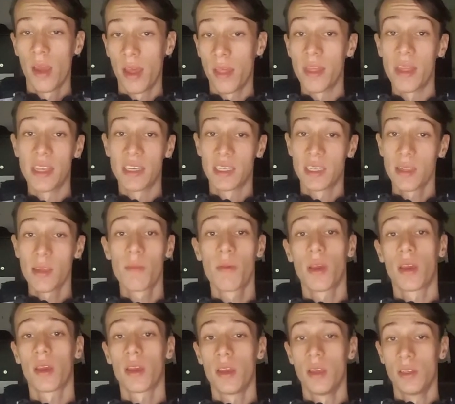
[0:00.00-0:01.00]
and this
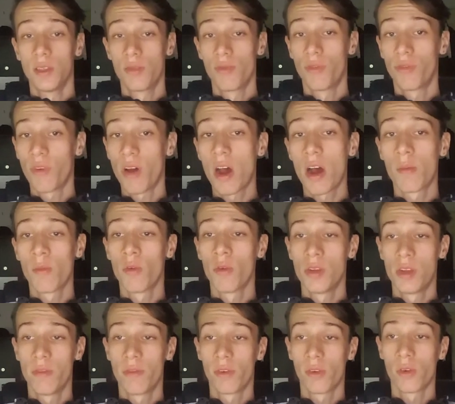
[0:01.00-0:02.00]
slipping is far
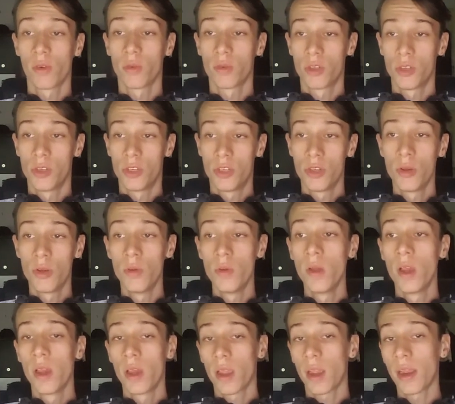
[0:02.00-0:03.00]
more difficult to do
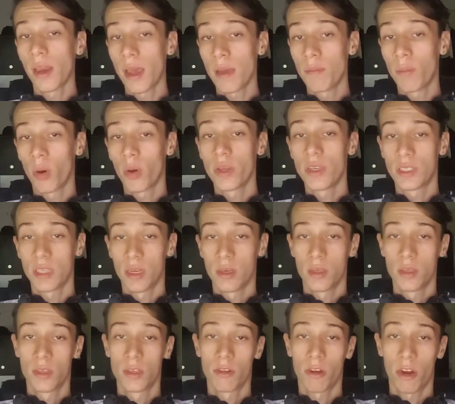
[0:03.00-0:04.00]
in a
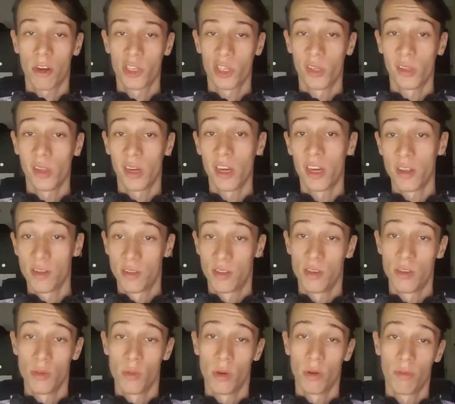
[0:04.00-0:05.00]
body-centered structure than it is
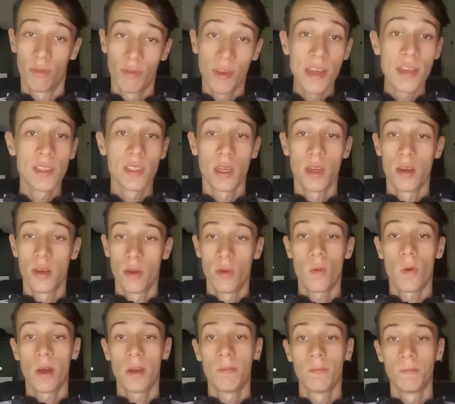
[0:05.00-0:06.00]
to do in a
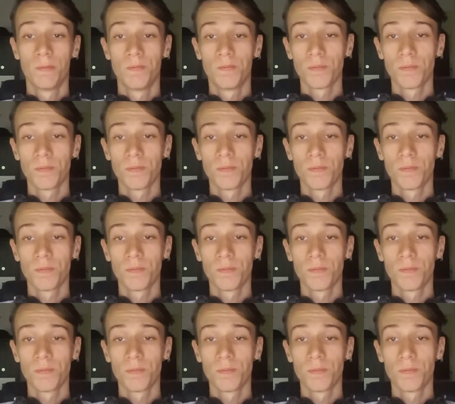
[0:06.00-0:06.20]
face-centered one.